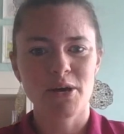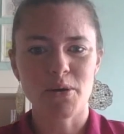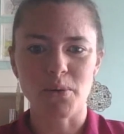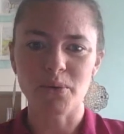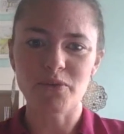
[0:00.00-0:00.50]

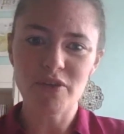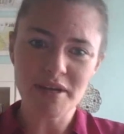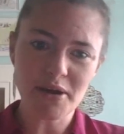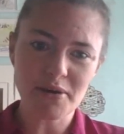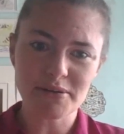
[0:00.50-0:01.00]
cool
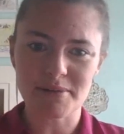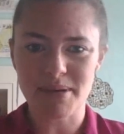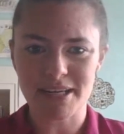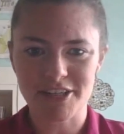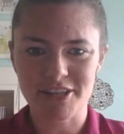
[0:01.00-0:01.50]
videos and
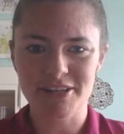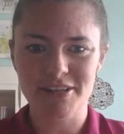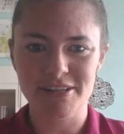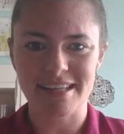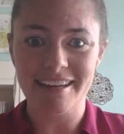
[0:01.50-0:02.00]

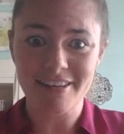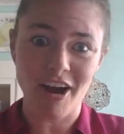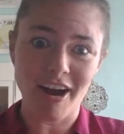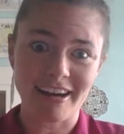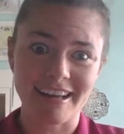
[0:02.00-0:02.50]
pictures and
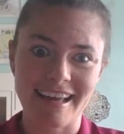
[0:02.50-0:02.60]
talk